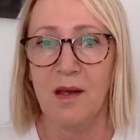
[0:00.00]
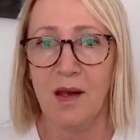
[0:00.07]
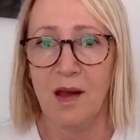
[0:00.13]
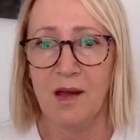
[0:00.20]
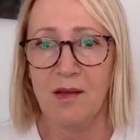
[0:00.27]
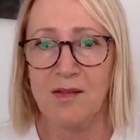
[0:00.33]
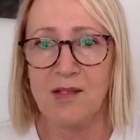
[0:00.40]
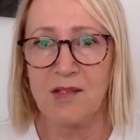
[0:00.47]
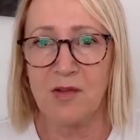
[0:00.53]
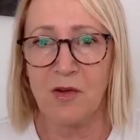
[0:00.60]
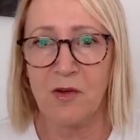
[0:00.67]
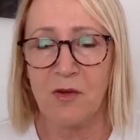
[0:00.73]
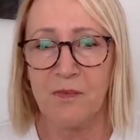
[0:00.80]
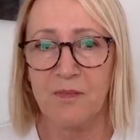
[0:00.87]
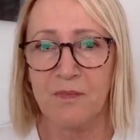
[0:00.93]
And
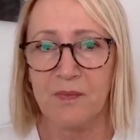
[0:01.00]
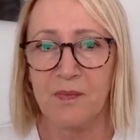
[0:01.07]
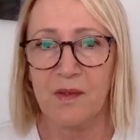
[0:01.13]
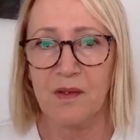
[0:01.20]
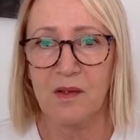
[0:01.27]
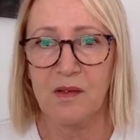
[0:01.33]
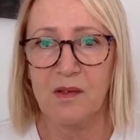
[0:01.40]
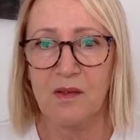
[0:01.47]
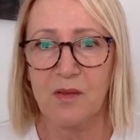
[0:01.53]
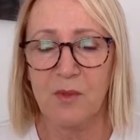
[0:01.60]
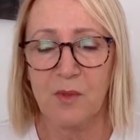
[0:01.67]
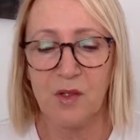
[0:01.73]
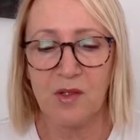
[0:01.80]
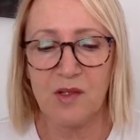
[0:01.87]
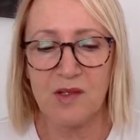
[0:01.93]
so
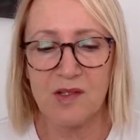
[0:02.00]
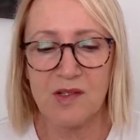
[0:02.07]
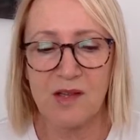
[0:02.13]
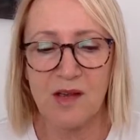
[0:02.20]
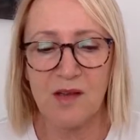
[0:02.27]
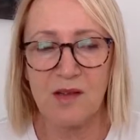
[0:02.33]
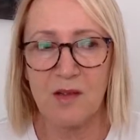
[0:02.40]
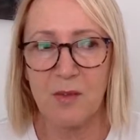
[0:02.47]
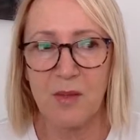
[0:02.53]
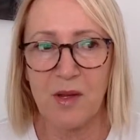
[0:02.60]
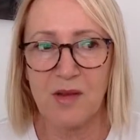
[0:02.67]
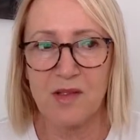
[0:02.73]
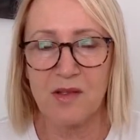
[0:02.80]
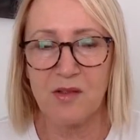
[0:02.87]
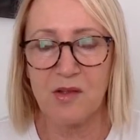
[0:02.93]
we've got to stay in the
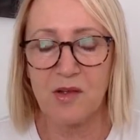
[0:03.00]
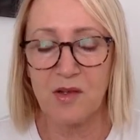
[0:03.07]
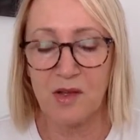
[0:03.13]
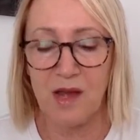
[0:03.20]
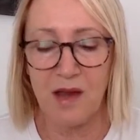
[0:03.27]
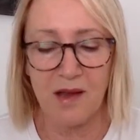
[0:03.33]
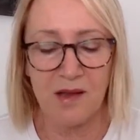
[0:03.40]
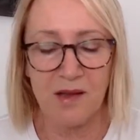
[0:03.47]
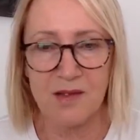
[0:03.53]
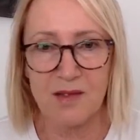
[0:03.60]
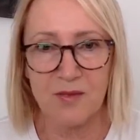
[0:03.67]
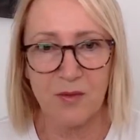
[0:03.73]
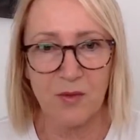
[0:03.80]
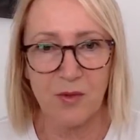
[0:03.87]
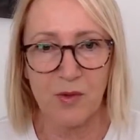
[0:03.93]
place that God has
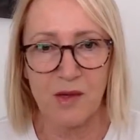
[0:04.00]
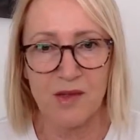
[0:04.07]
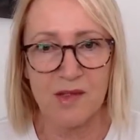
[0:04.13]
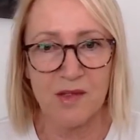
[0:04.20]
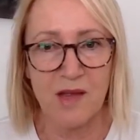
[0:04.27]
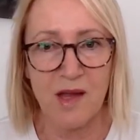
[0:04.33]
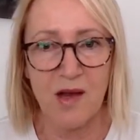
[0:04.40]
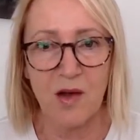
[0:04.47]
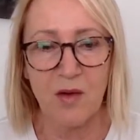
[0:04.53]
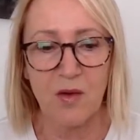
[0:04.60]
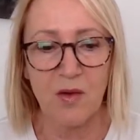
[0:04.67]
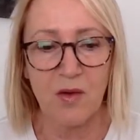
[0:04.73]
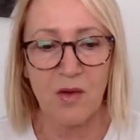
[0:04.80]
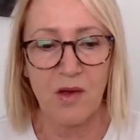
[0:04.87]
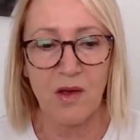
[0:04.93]
for us
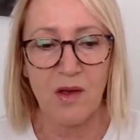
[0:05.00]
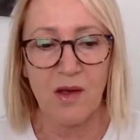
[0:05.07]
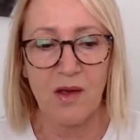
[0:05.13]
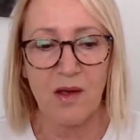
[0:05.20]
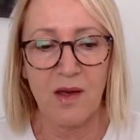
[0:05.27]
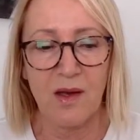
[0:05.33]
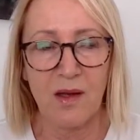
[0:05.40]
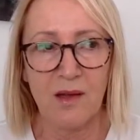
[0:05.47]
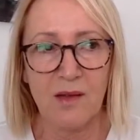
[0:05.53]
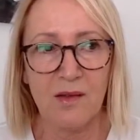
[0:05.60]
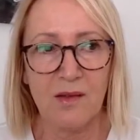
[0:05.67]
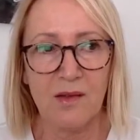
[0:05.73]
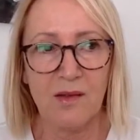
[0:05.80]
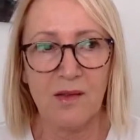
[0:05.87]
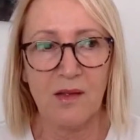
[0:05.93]
now,
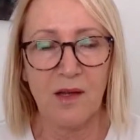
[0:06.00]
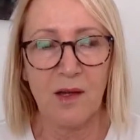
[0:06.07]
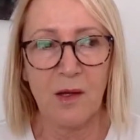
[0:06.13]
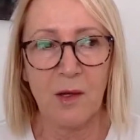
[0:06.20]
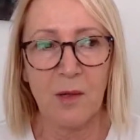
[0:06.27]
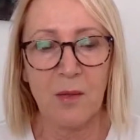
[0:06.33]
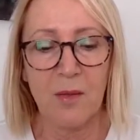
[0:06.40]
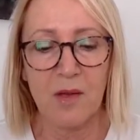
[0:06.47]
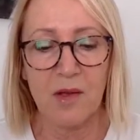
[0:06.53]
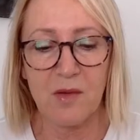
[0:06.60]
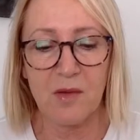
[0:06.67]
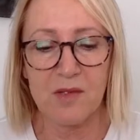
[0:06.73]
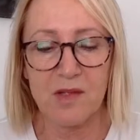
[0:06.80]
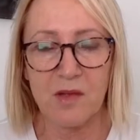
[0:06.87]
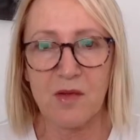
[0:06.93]
and um,
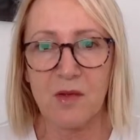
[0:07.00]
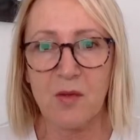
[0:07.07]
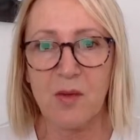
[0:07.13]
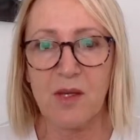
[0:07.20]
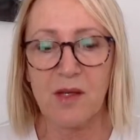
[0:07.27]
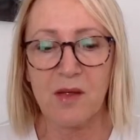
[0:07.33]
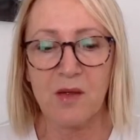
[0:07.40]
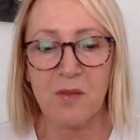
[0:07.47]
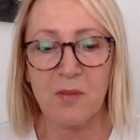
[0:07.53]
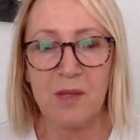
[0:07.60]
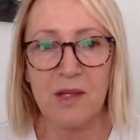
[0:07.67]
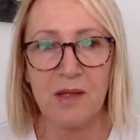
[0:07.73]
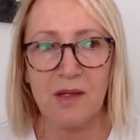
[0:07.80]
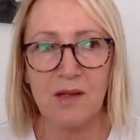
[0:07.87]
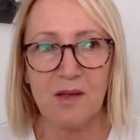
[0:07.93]
so that we can
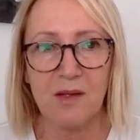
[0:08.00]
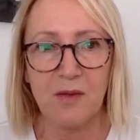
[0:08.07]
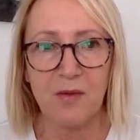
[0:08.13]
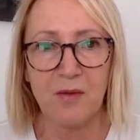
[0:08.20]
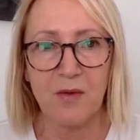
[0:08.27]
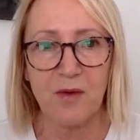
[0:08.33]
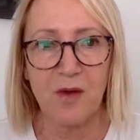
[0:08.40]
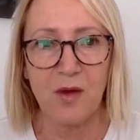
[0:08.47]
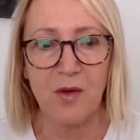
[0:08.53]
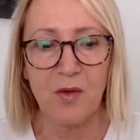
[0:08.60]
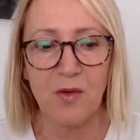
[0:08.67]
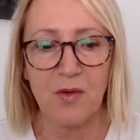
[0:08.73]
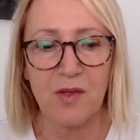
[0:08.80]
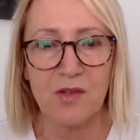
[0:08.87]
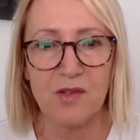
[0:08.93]
be in that
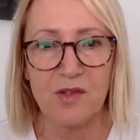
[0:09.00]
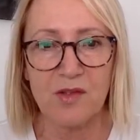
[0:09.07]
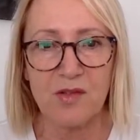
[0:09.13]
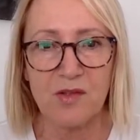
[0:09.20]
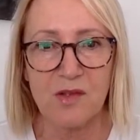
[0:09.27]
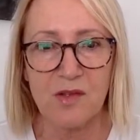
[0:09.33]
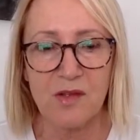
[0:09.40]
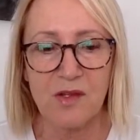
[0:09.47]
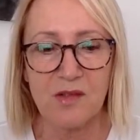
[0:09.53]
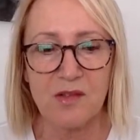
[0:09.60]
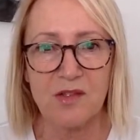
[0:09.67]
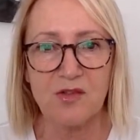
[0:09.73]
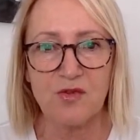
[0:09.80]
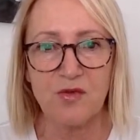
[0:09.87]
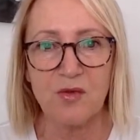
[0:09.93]
flow, that's that
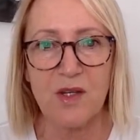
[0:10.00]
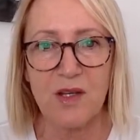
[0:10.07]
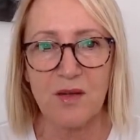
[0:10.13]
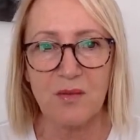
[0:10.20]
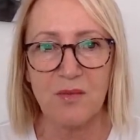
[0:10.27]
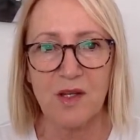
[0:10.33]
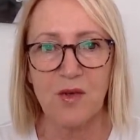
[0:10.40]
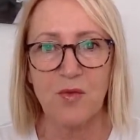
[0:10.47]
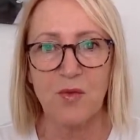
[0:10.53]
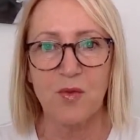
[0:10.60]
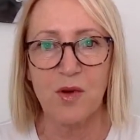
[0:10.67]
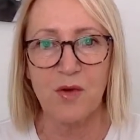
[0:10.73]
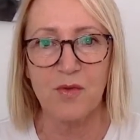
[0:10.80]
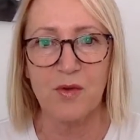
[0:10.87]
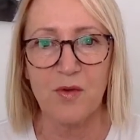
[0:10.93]
stream, that
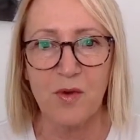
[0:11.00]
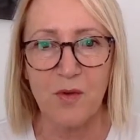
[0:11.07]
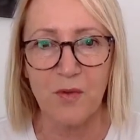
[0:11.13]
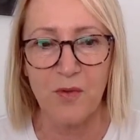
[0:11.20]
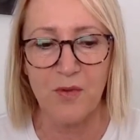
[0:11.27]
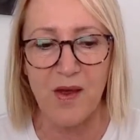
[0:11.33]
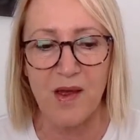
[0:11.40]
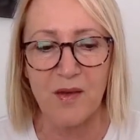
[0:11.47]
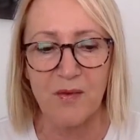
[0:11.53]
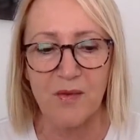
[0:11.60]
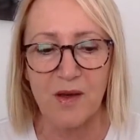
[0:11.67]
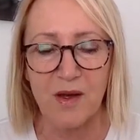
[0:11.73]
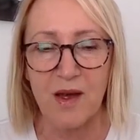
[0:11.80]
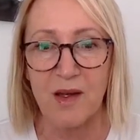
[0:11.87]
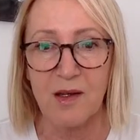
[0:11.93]
river of
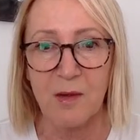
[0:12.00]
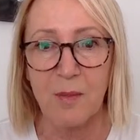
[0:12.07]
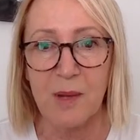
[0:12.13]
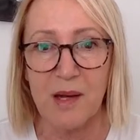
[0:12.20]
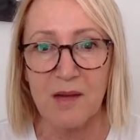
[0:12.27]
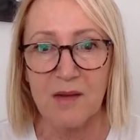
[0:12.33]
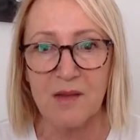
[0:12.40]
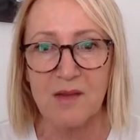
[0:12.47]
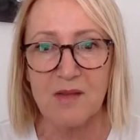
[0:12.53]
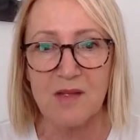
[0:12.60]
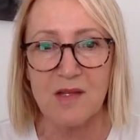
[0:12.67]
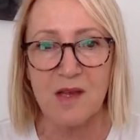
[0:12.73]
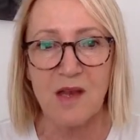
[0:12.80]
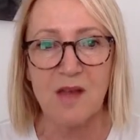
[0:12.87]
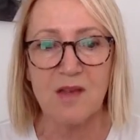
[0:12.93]
favor and
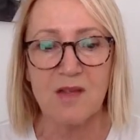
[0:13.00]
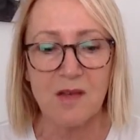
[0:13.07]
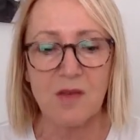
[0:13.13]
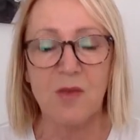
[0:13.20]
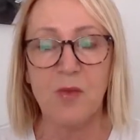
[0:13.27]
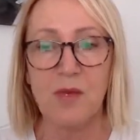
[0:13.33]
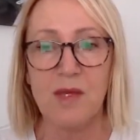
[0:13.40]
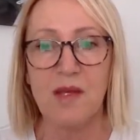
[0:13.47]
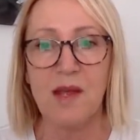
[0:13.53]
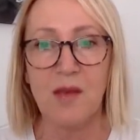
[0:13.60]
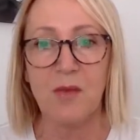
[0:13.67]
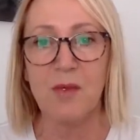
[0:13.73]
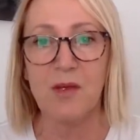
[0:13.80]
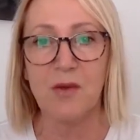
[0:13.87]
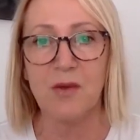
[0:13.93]
abundance, so that we can
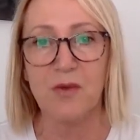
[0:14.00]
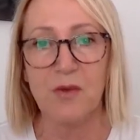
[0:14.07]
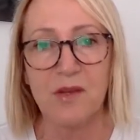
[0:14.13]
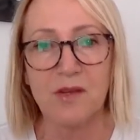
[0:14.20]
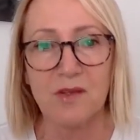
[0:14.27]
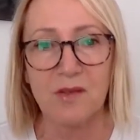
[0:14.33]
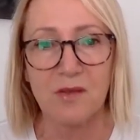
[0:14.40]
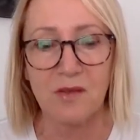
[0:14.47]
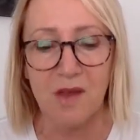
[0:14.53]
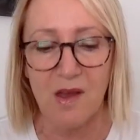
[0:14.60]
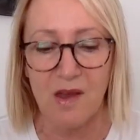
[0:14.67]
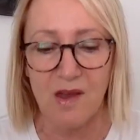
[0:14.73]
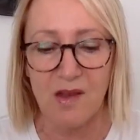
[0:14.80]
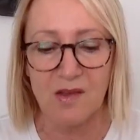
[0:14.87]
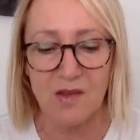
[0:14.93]
be effective.
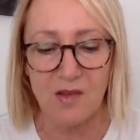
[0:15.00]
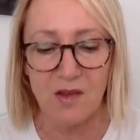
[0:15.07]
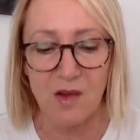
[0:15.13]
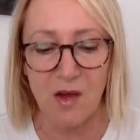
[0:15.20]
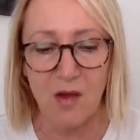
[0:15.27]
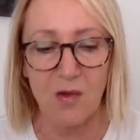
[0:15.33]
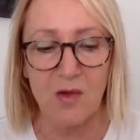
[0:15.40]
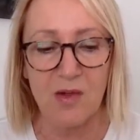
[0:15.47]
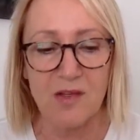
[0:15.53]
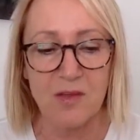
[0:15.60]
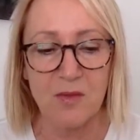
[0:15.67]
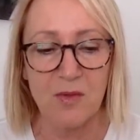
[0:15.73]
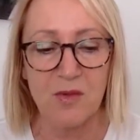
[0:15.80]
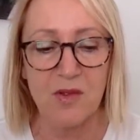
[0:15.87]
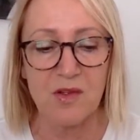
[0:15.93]
So the Holy
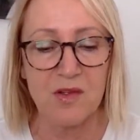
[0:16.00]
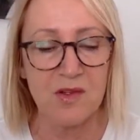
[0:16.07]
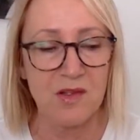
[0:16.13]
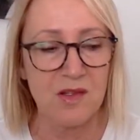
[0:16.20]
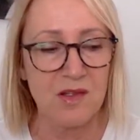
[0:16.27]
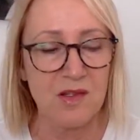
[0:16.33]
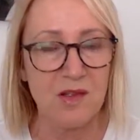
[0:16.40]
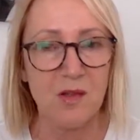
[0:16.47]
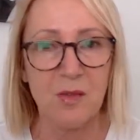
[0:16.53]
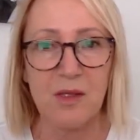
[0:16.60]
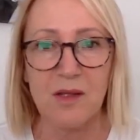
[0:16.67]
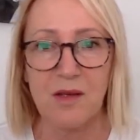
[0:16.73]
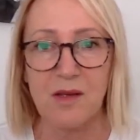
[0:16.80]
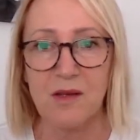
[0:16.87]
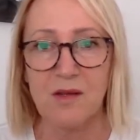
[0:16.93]
Spirit is, is going to
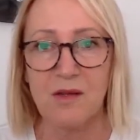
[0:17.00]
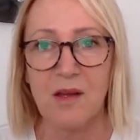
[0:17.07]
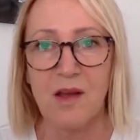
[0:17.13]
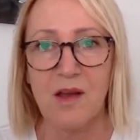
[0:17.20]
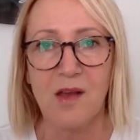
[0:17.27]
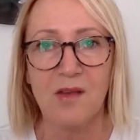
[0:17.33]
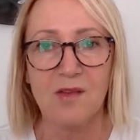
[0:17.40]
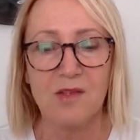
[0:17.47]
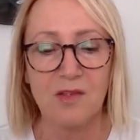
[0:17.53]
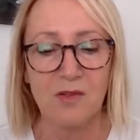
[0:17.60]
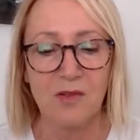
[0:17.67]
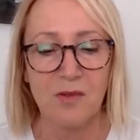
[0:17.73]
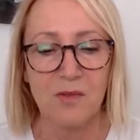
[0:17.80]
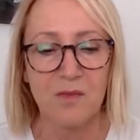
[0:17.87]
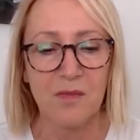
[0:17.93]
begin
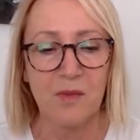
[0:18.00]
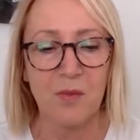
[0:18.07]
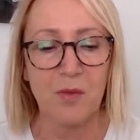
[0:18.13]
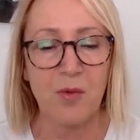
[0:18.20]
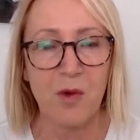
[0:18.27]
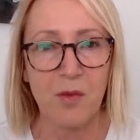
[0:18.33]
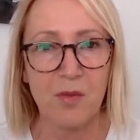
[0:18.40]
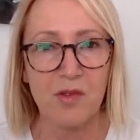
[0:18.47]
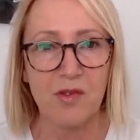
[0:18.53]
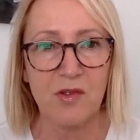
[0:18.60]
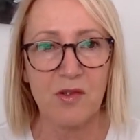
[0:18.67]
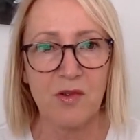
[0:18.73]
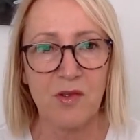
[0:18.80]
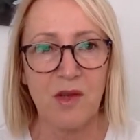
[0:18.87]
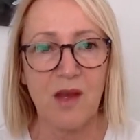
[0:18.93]
to prompt
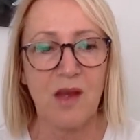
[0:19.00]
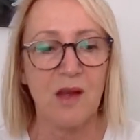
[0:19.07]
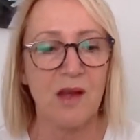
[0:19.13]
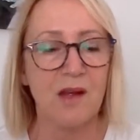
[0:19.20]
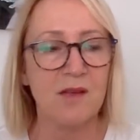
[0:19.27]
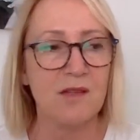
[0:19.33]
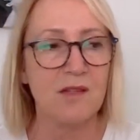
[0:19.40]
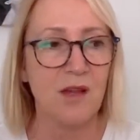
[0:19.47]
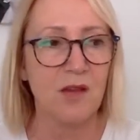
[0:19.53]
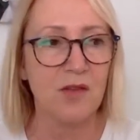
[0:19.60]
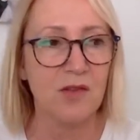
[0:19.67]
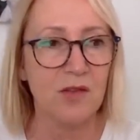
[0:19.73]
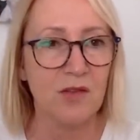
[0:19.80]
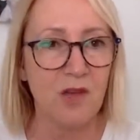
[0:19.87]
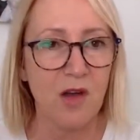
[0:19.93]
you and tell you
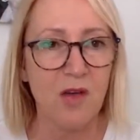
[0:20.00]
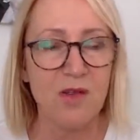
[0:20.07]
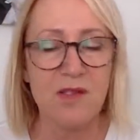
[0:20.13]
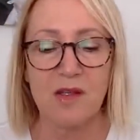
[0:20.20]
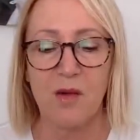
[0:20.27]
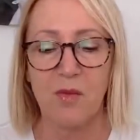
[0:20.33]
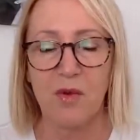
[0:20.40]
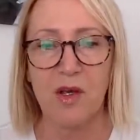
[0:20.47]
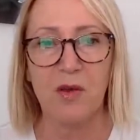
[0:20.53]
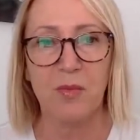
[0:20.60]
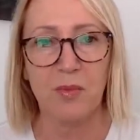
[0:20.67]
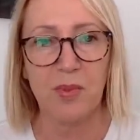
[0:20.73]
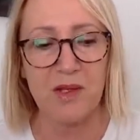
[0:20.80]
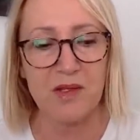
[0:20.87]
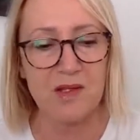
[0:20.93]
to go somewhere,
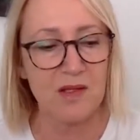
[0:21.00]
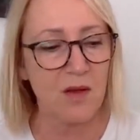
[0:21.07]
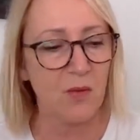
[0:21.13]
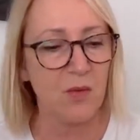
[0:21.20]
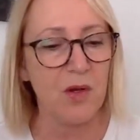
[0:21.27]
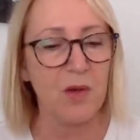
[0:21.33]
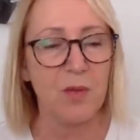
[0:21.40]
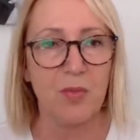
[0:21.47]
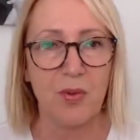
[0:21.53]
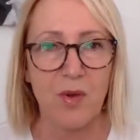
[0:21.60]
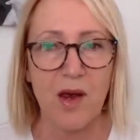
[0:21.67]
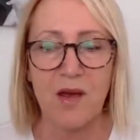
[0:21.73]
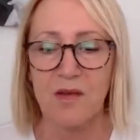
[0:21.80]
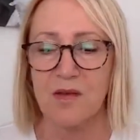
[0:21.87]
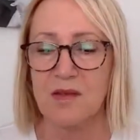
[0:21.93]
be somewhere,
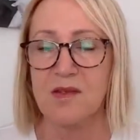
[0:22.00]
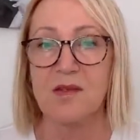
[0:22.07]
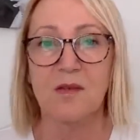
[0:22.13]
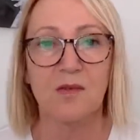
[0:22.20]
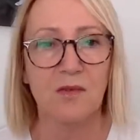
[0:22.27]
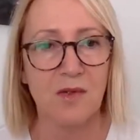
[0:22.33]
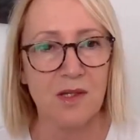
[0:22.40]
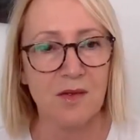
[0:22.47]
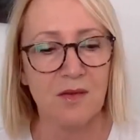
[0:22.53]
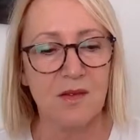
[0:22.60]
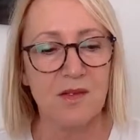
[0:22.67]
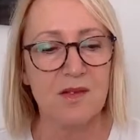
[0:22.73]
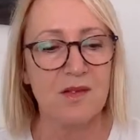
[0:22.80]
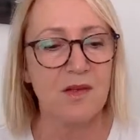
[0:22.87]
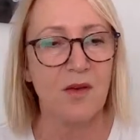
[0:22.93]
pray this, read
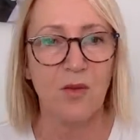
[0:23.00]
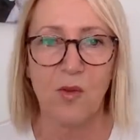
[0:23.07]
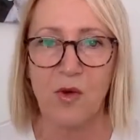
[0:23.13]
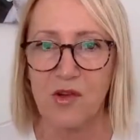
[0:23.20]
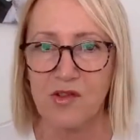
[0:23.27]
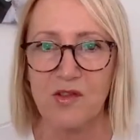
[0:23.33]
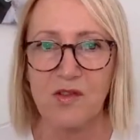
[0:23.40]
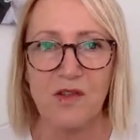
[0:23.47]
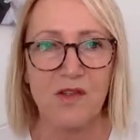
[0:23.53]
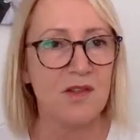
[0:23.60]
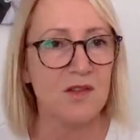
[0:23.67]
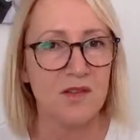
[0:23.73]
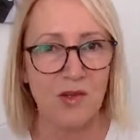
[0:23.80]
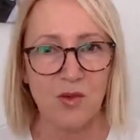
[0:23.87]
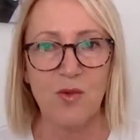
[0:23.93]
this, watch
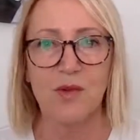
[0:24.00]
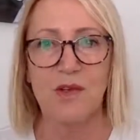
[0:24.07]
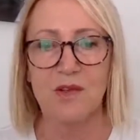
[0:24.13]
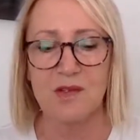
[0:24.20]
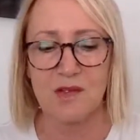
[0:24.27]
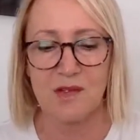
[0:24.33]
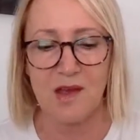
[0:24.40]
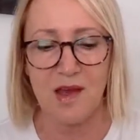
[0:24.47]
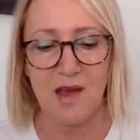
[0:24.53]
this, do this.